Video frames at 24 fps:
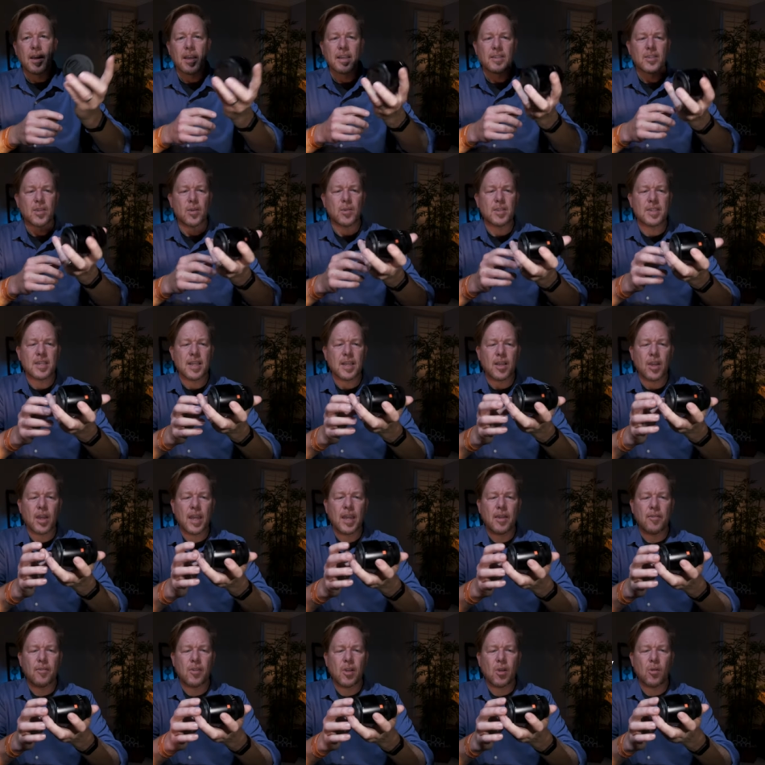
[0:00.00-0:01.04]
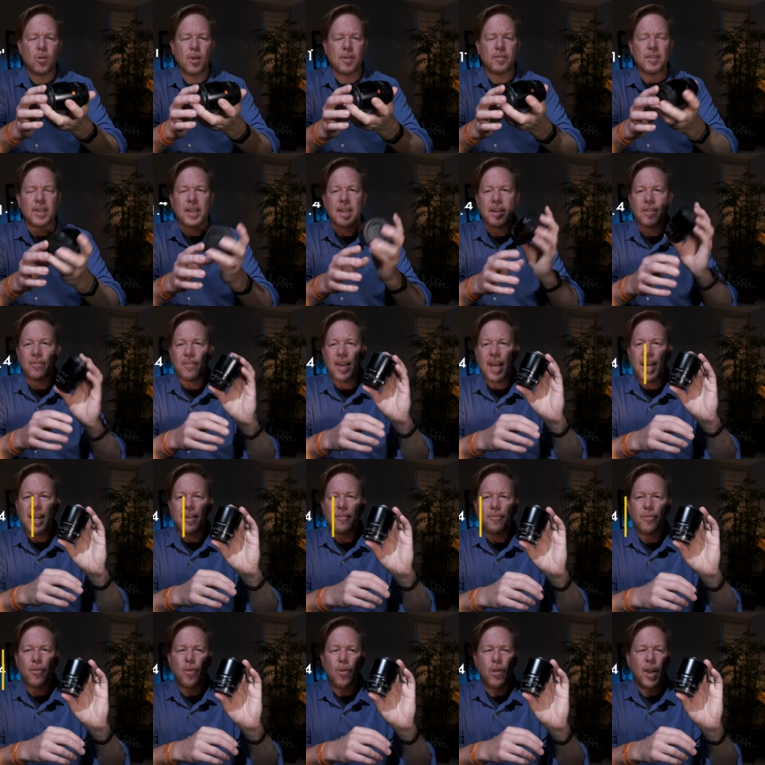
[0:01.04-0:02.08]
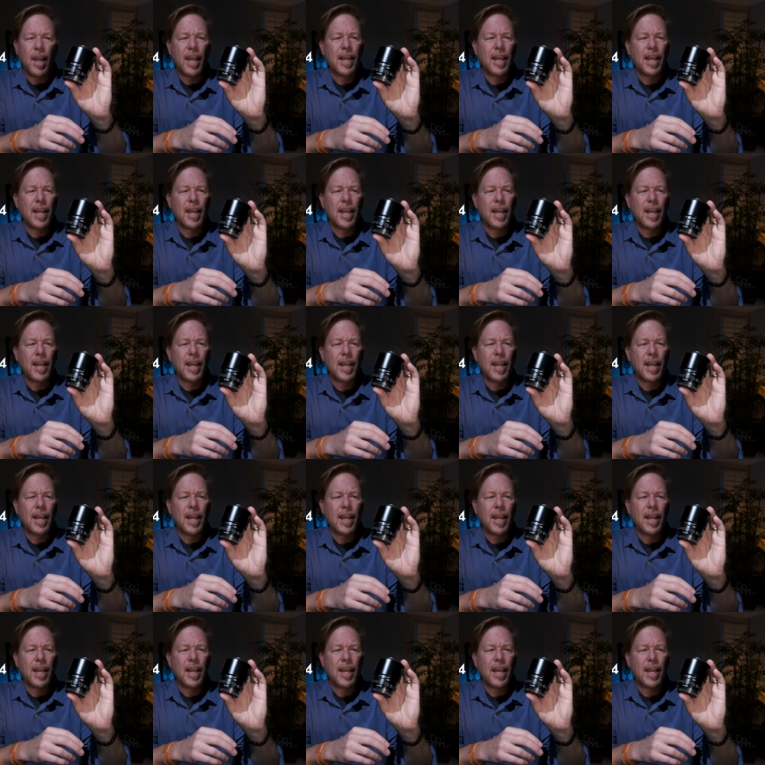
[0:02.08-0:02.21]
So it's an equivalent of 84,